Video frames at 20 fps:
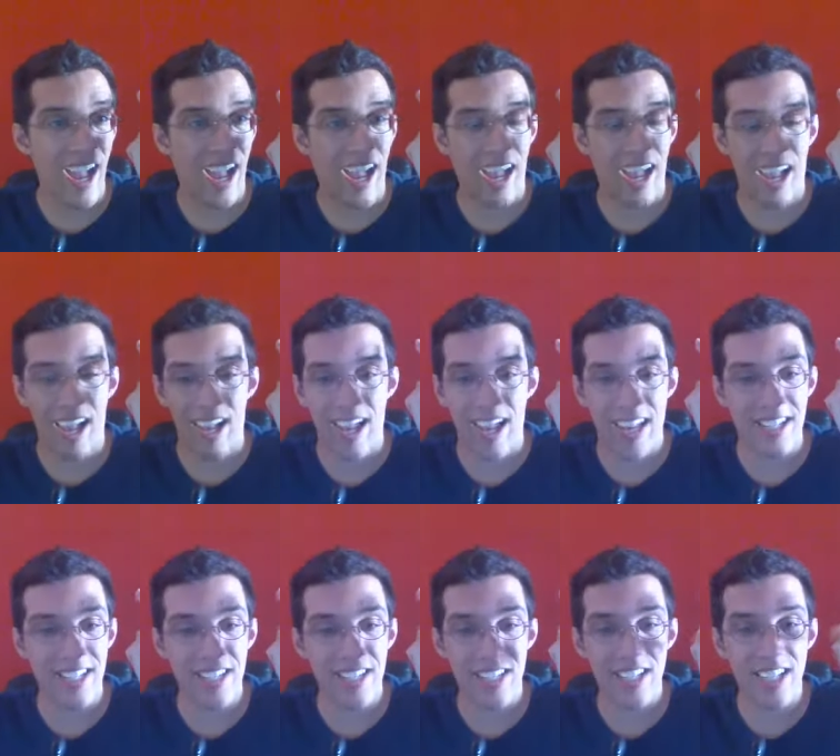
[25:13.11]
uh,
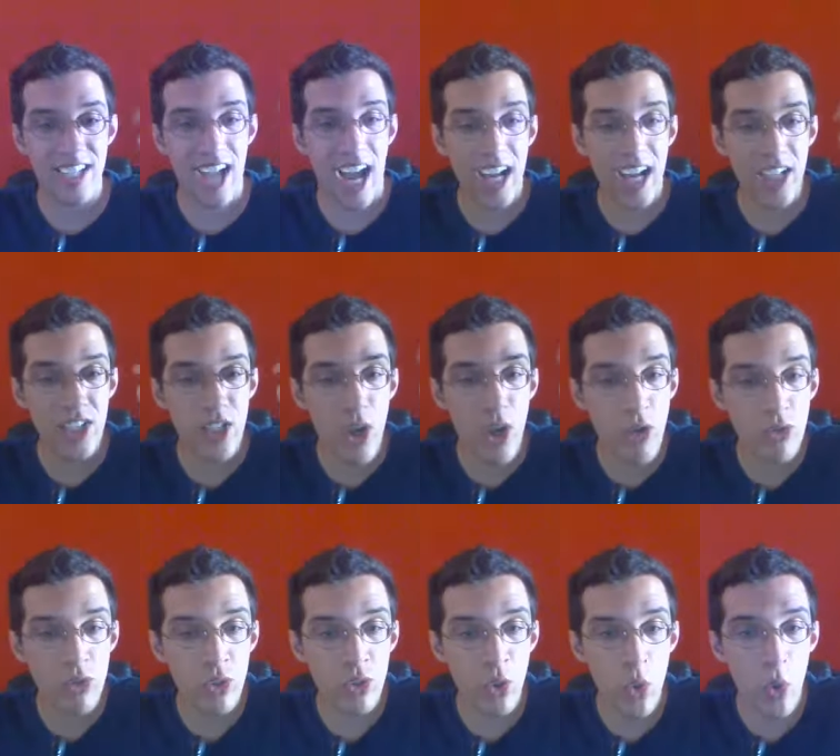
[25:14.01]
and God
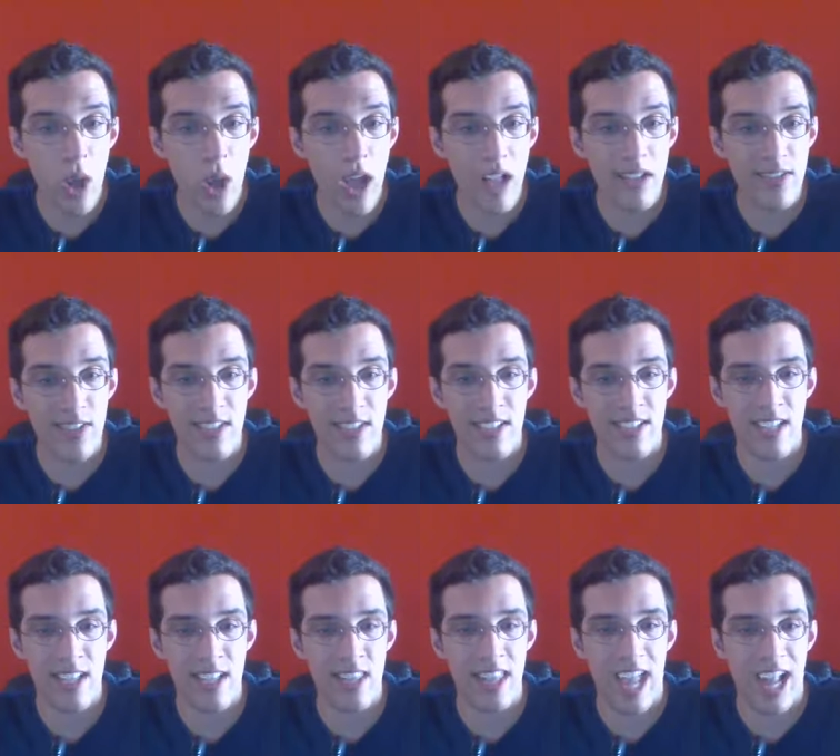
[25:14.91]
knows who else is
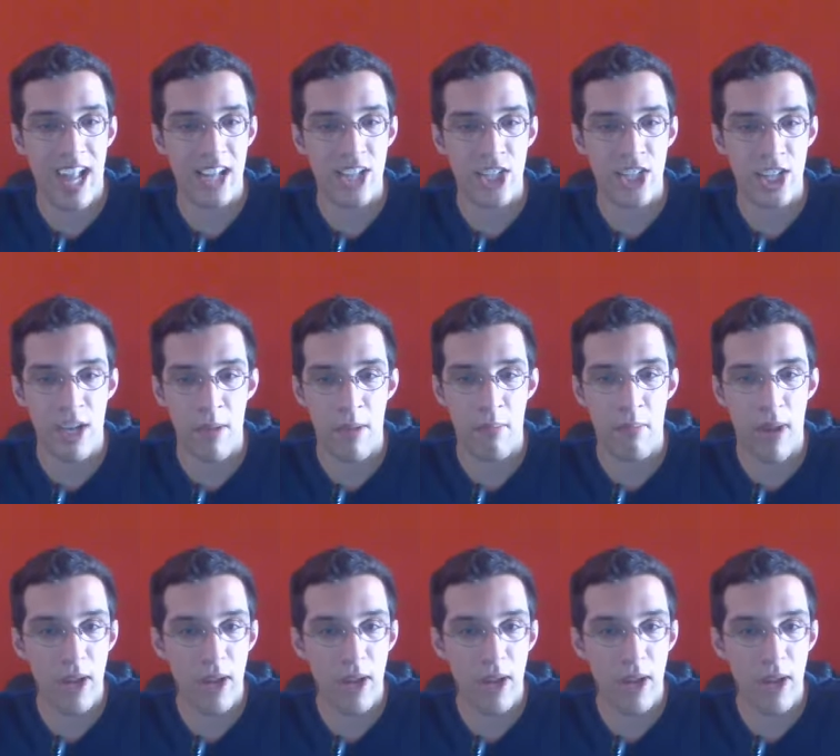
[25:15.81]
in that ship.